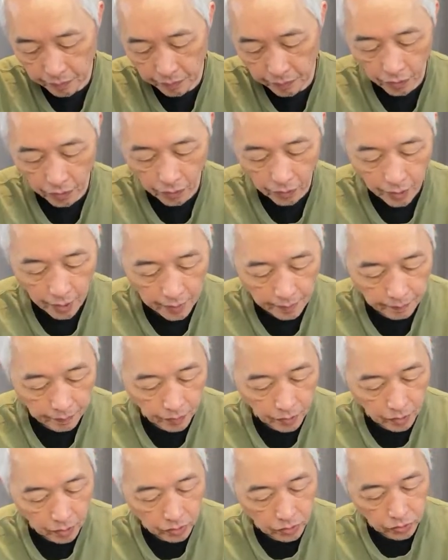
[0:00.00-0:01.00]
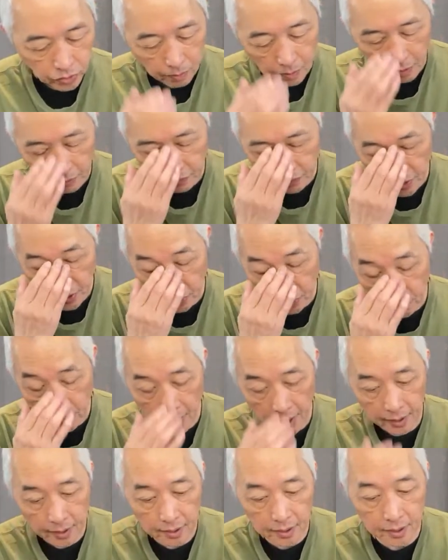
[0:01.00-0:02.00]
Okay. So my friend who
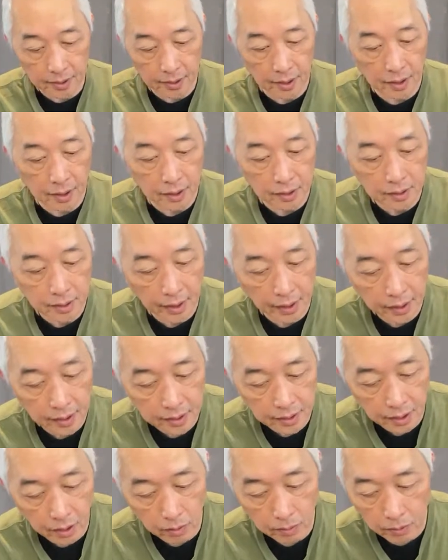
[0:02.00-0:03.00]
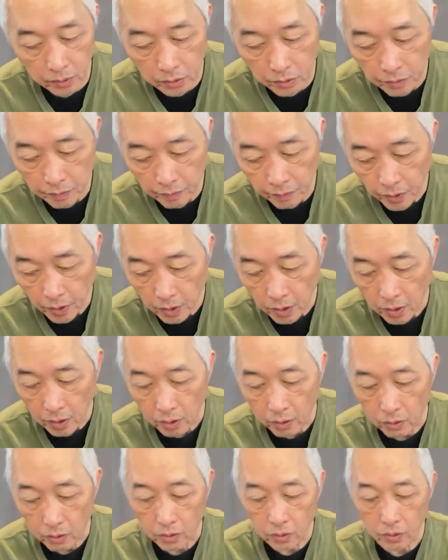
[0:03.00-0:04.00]
has tennis elbow,
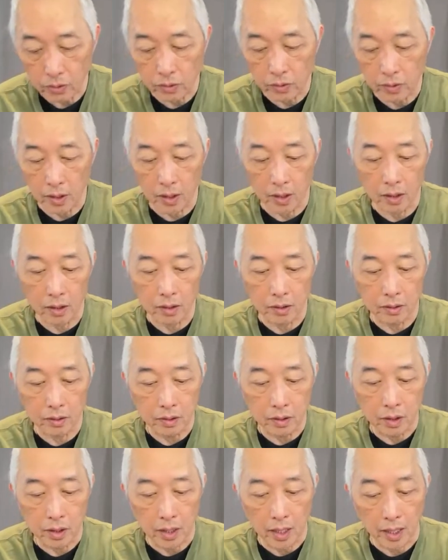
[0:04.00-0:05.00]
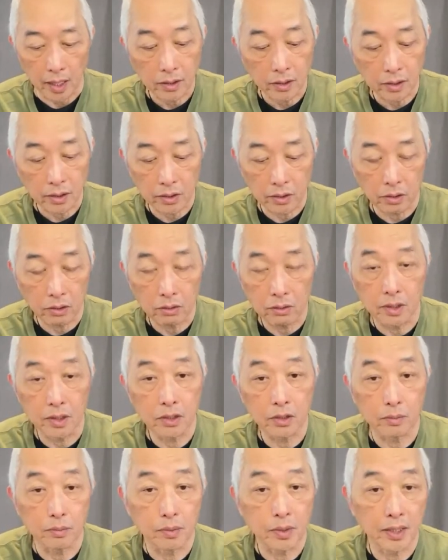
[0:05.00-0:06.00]
or actually you don't need to
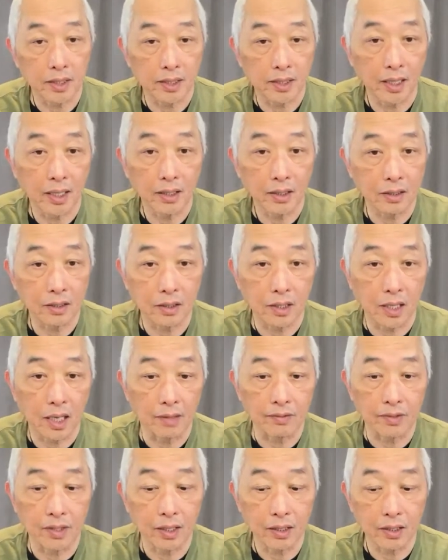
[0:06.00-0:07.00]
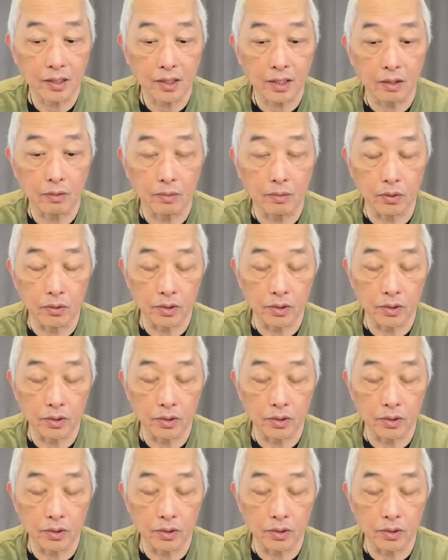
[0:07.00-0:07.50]
play tennis to have tennis elbow.